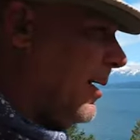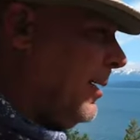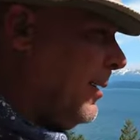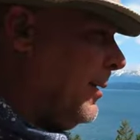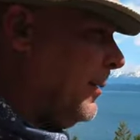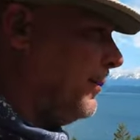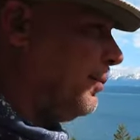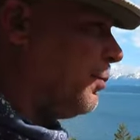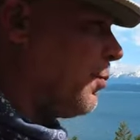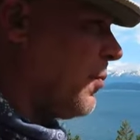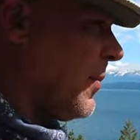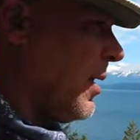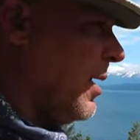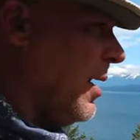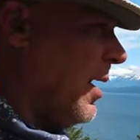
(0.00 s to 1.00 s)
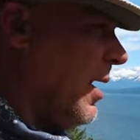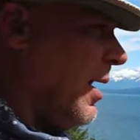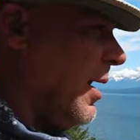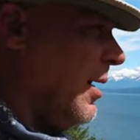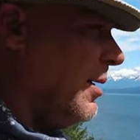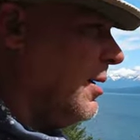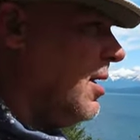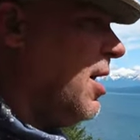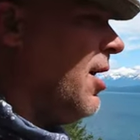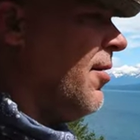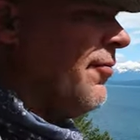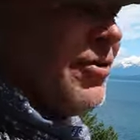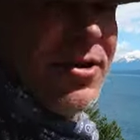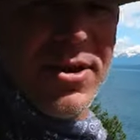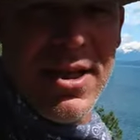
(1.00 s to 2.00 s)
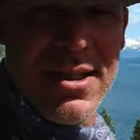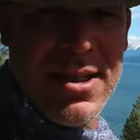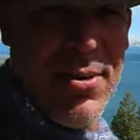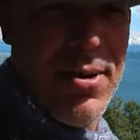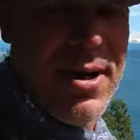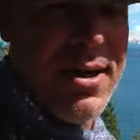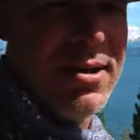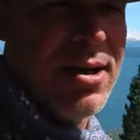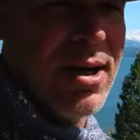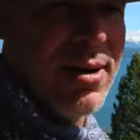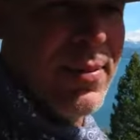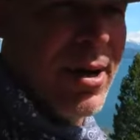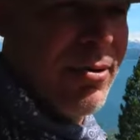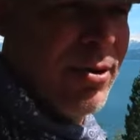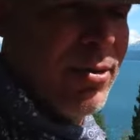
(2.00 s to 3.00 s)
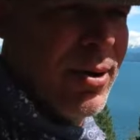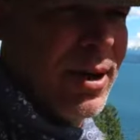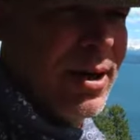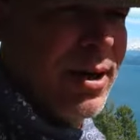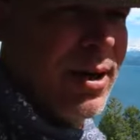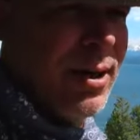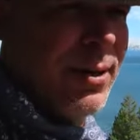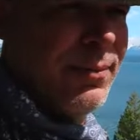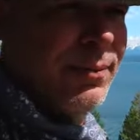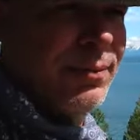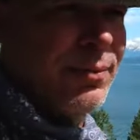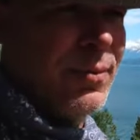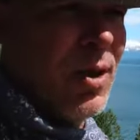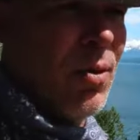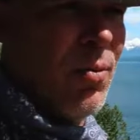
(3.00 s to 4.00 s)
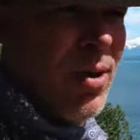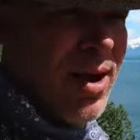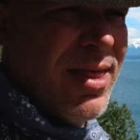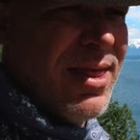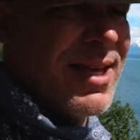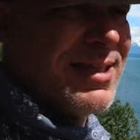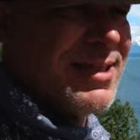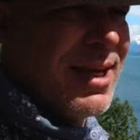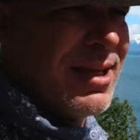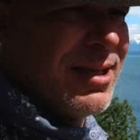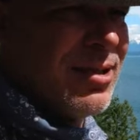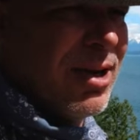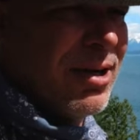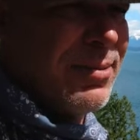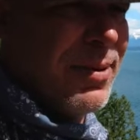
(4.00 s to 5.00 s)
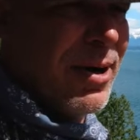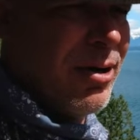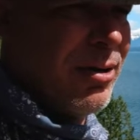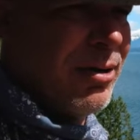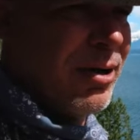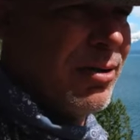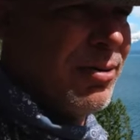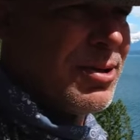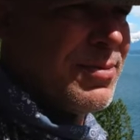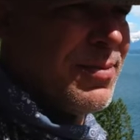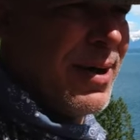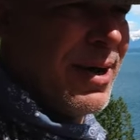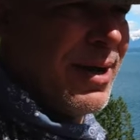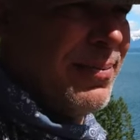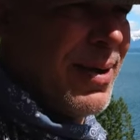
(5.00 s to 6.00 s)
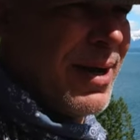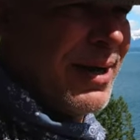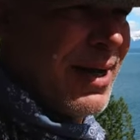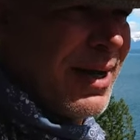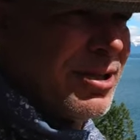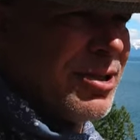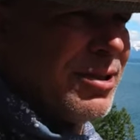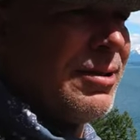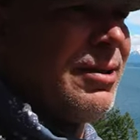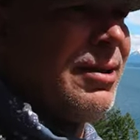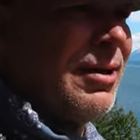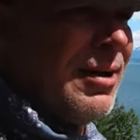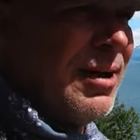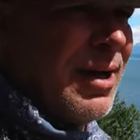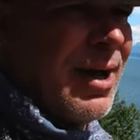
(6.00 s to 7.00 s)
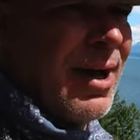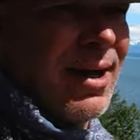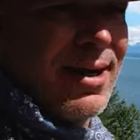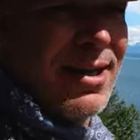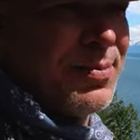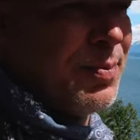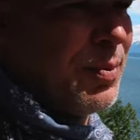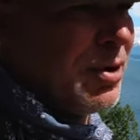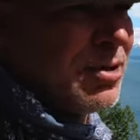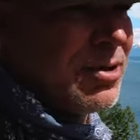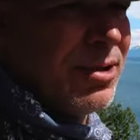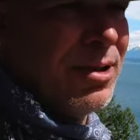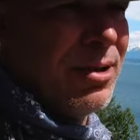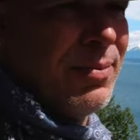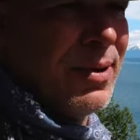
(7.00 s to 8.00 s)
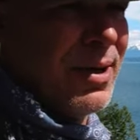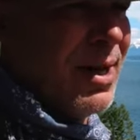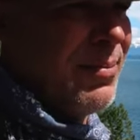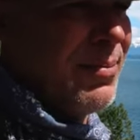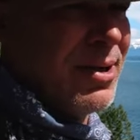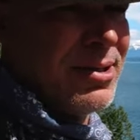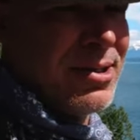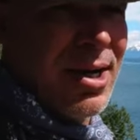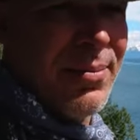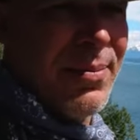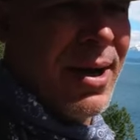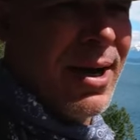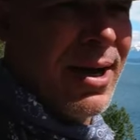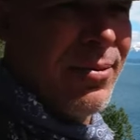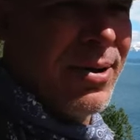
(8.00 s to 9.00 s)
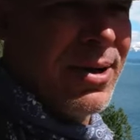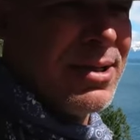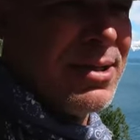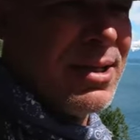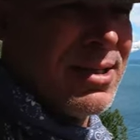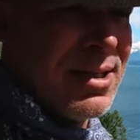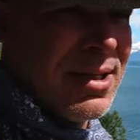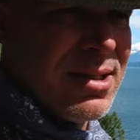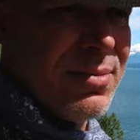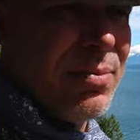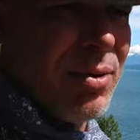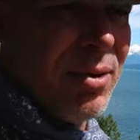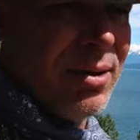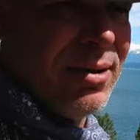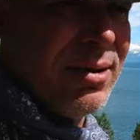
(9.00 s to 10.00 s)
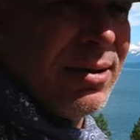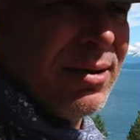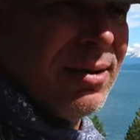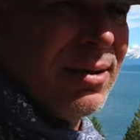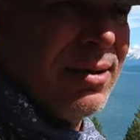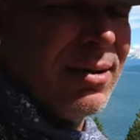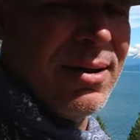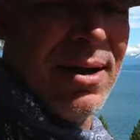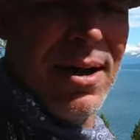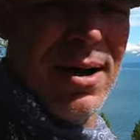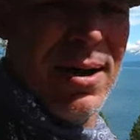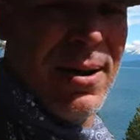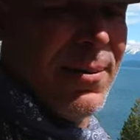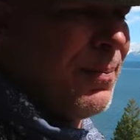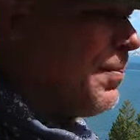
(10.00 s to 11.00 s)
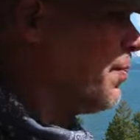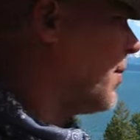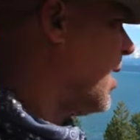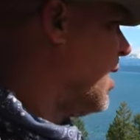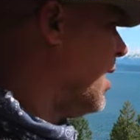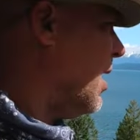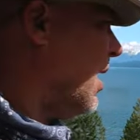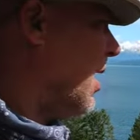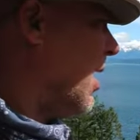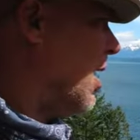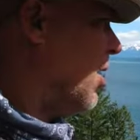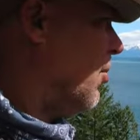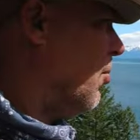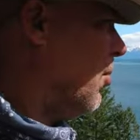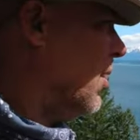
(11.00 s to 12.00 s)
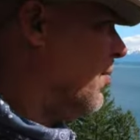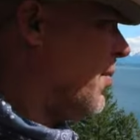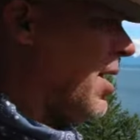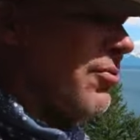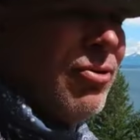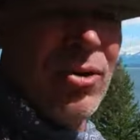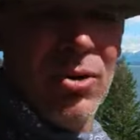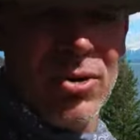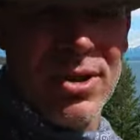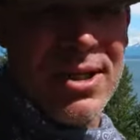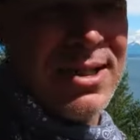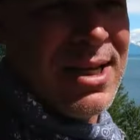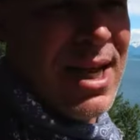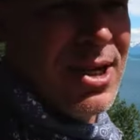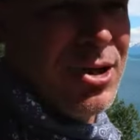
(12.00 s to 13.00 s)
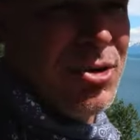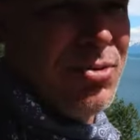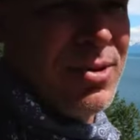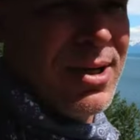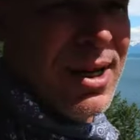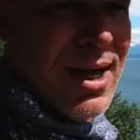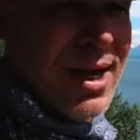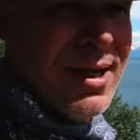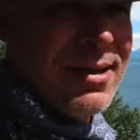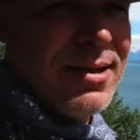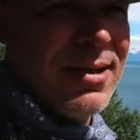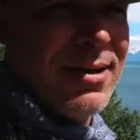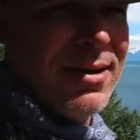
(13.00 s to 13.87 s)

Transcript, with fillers: and a few things I wanted to talk about real quick. Um, one of the things I talked about earlier was my medication, and it's personal, but I'm going to talk about it anyways because it's important. Um, one of my rules is I do not